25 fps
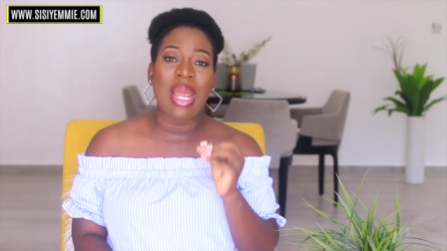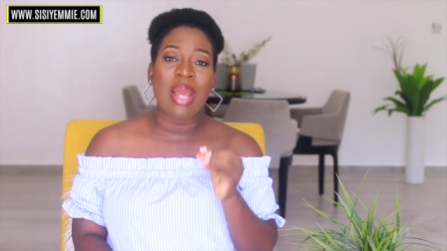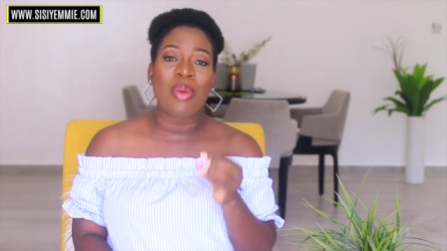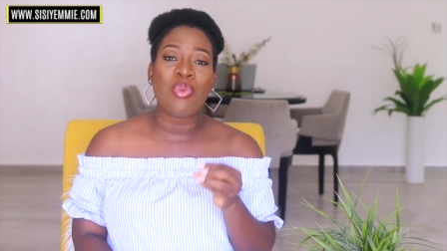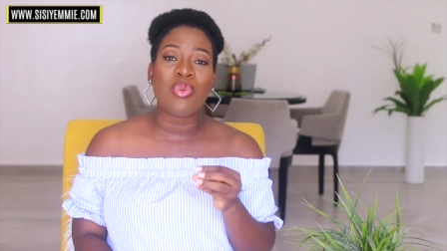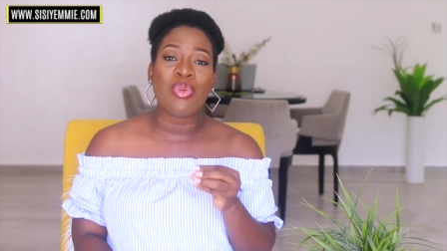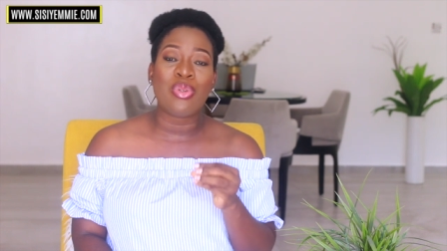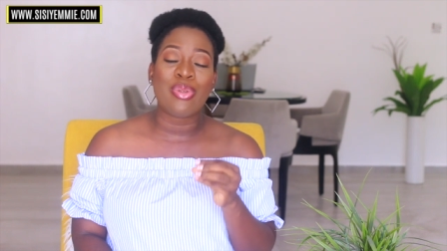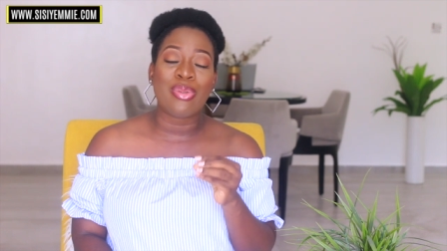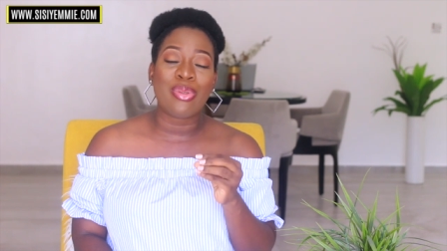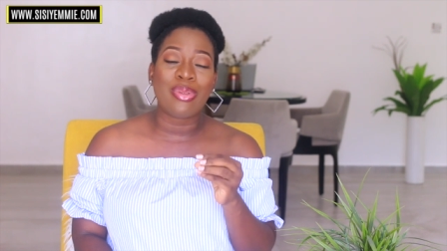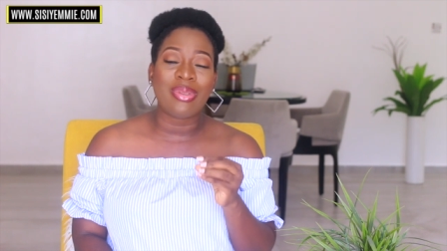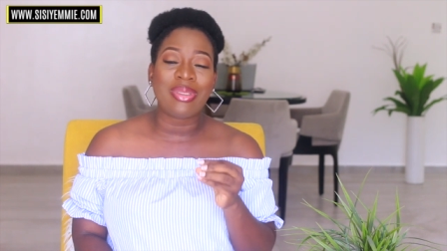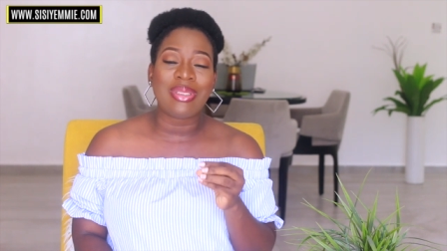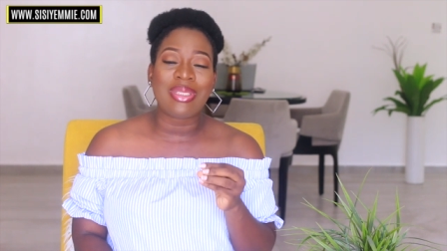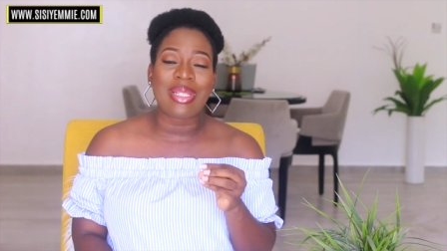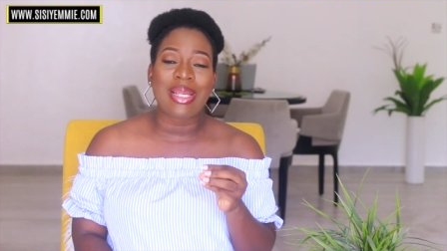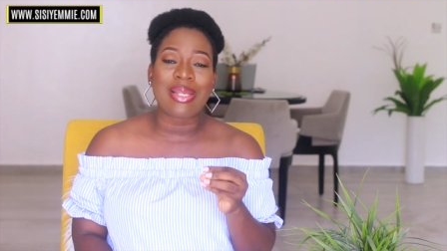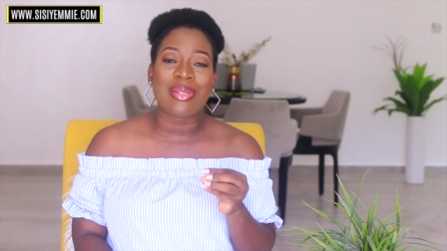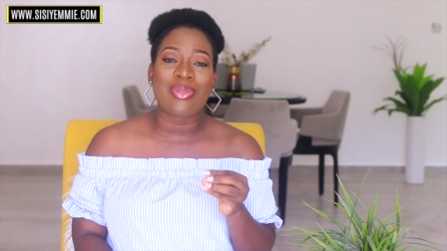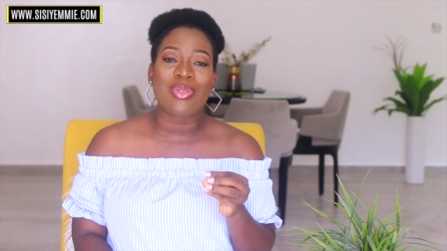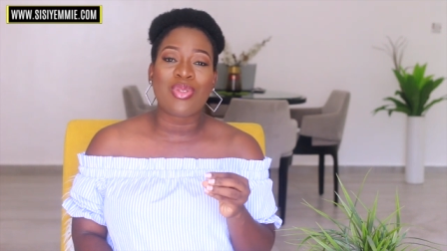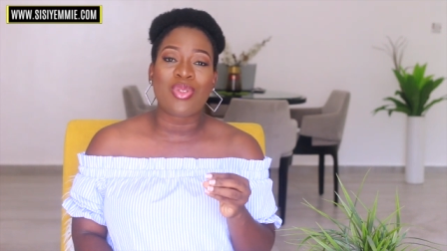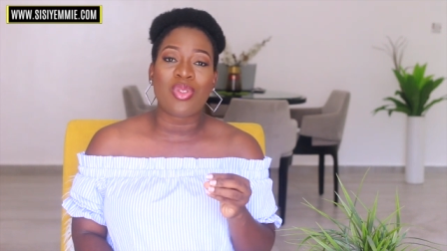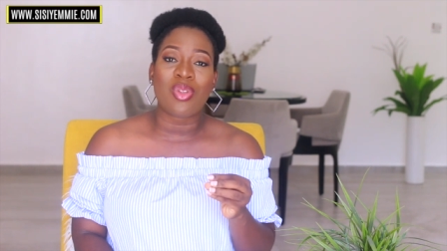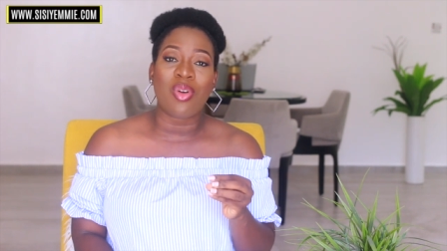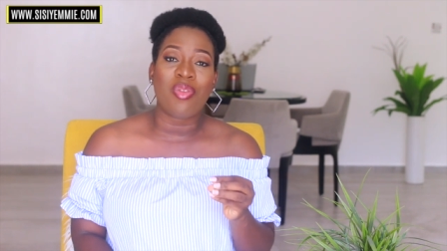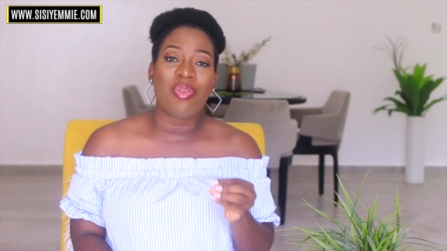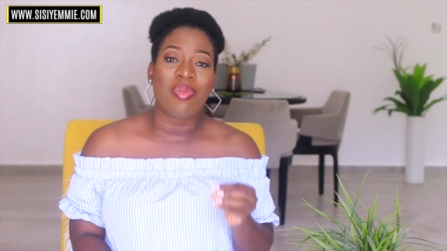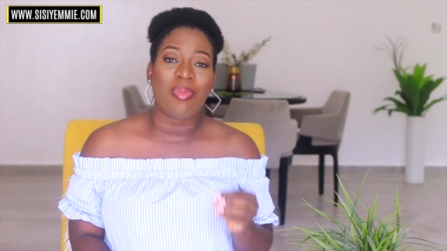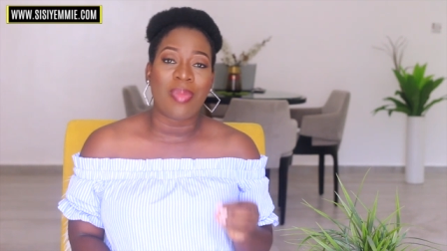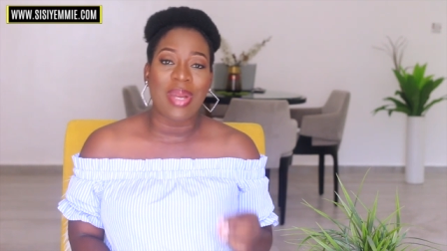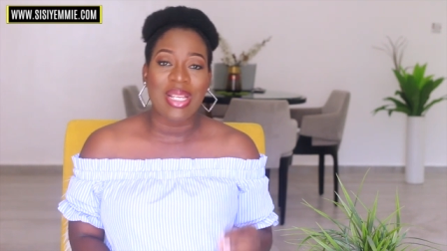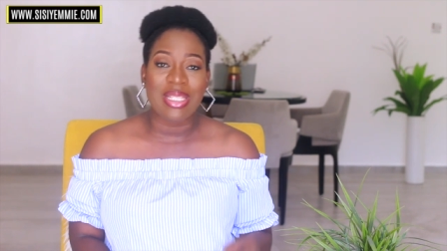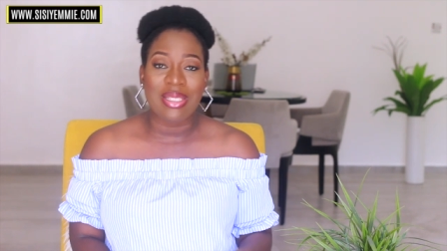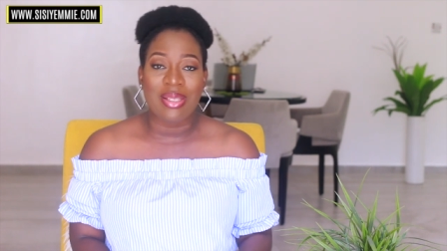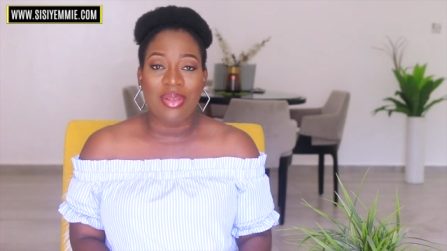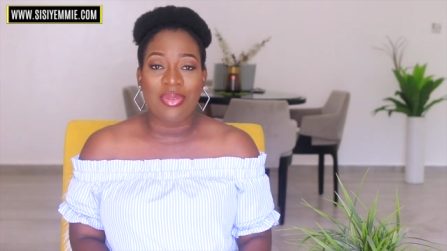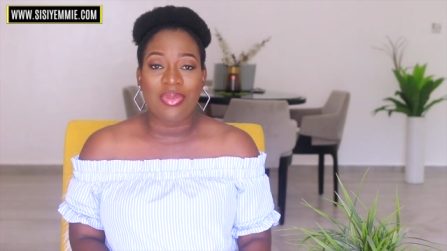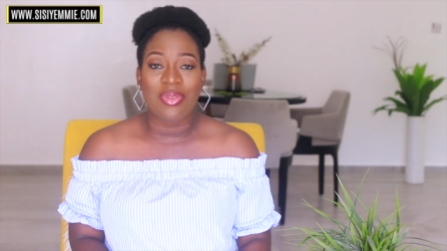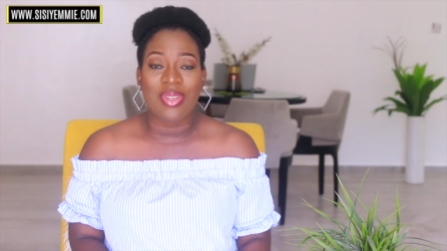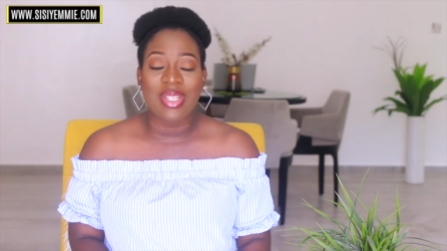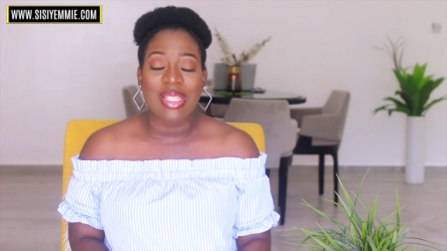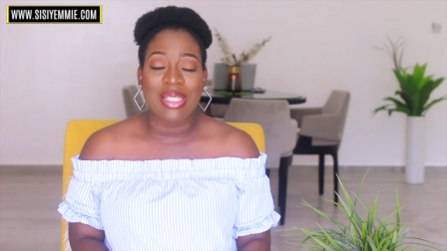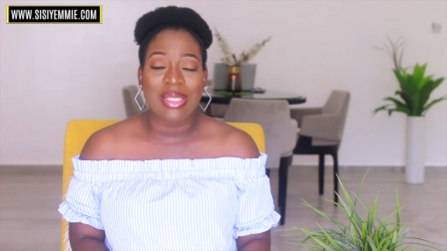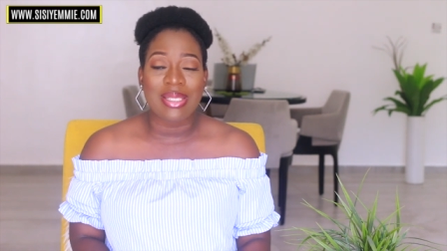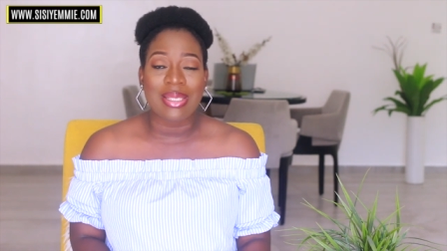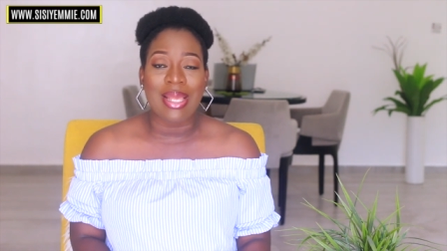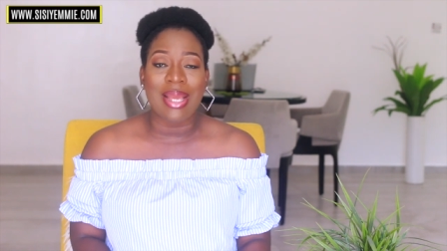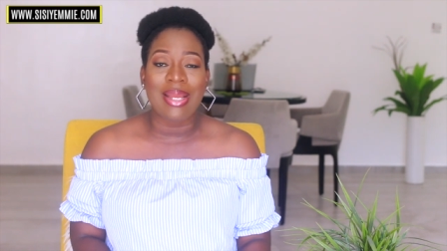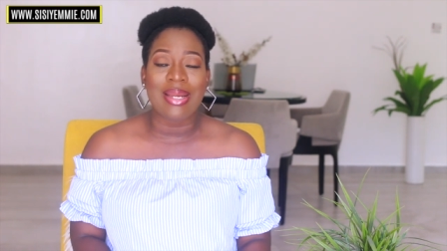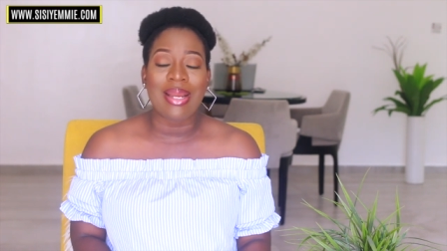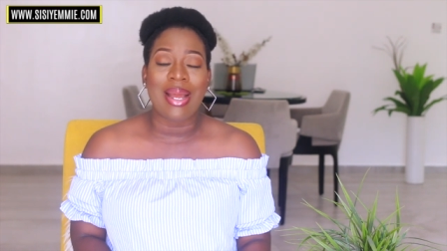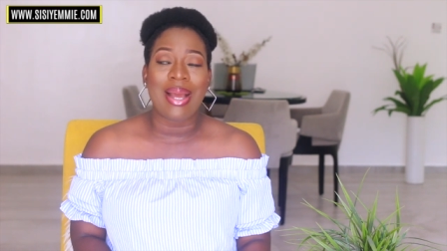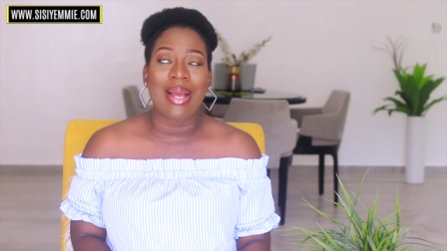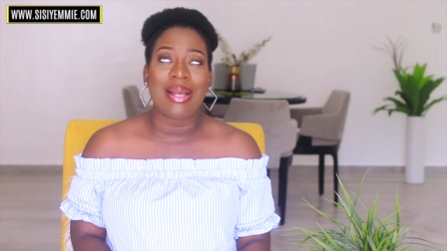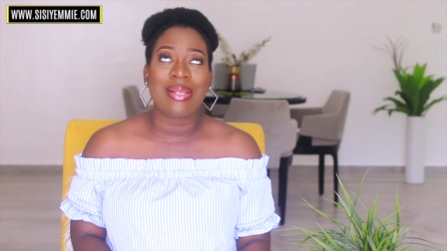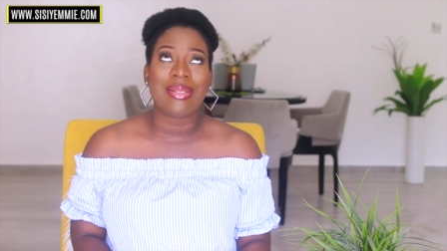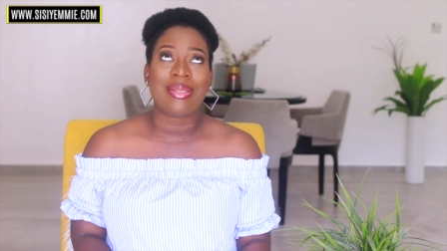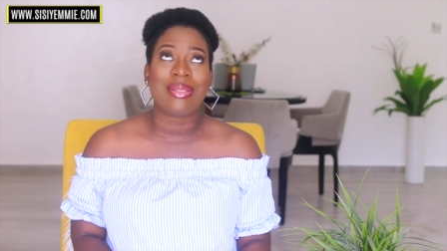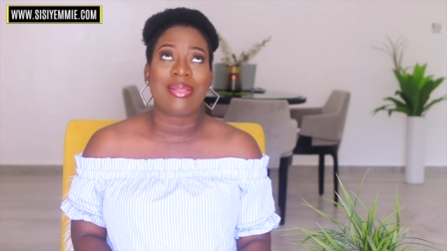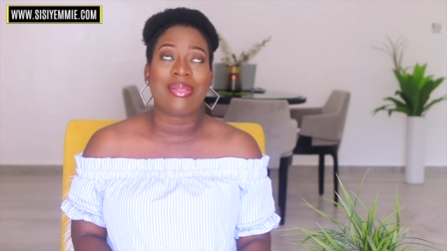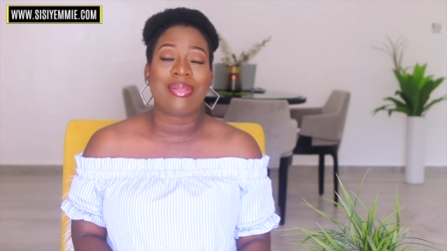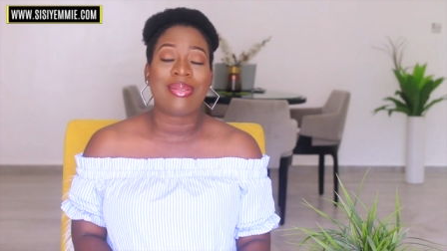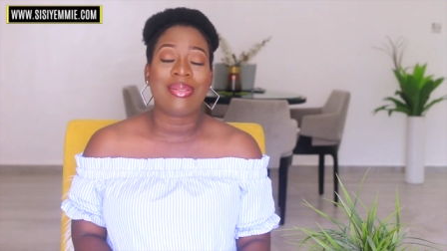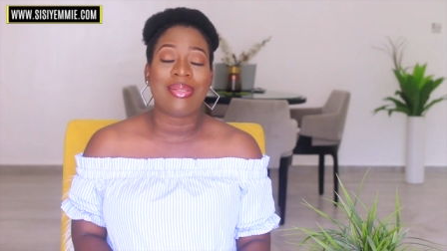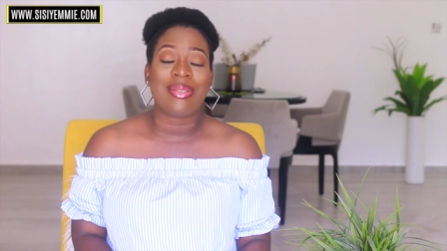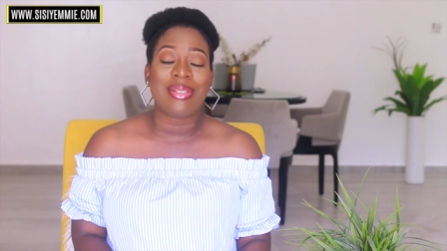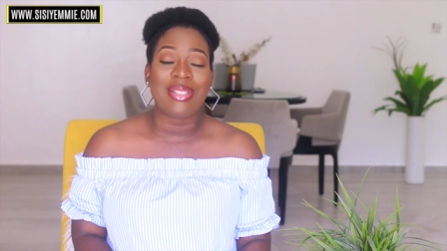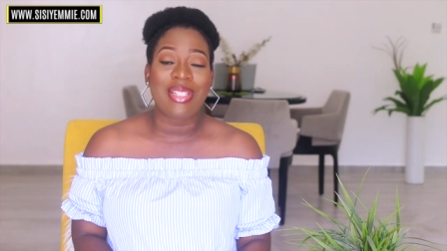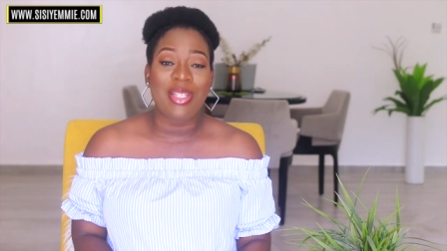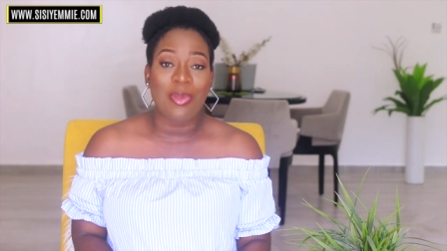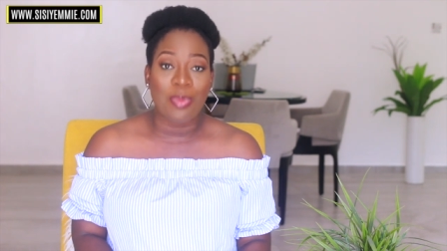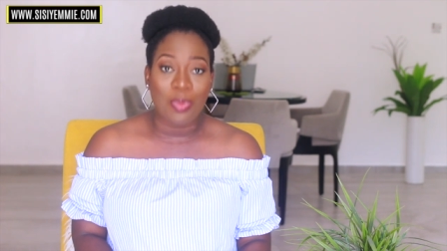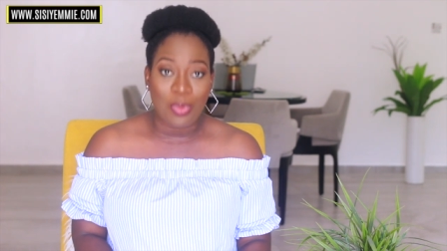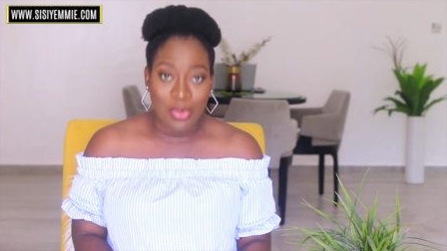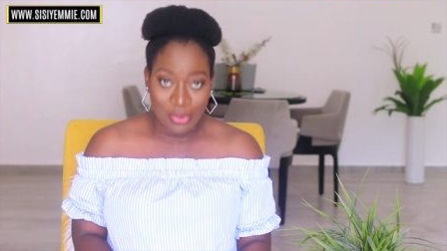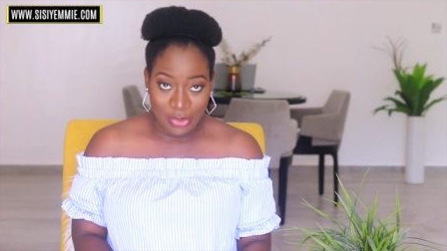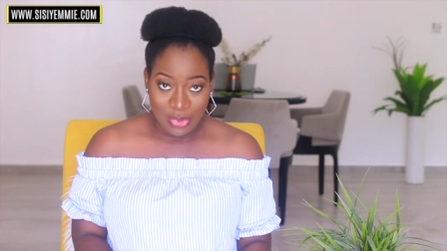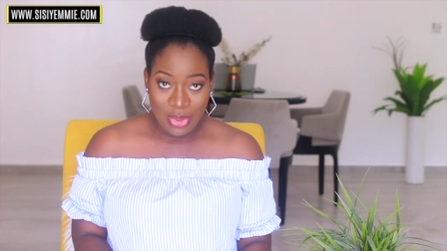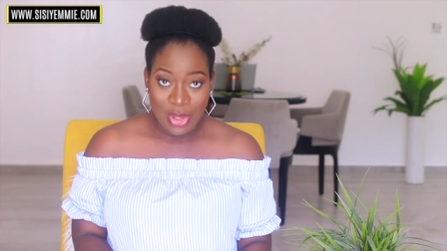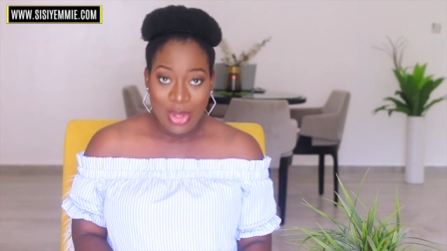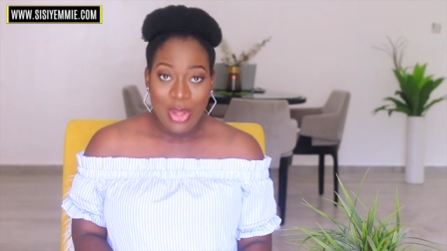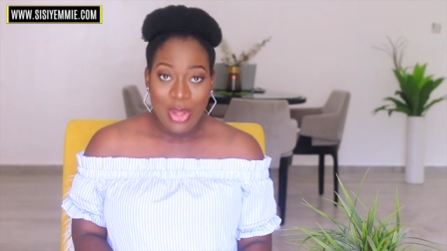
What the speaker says: I would go there, stuff myself inside and sleep,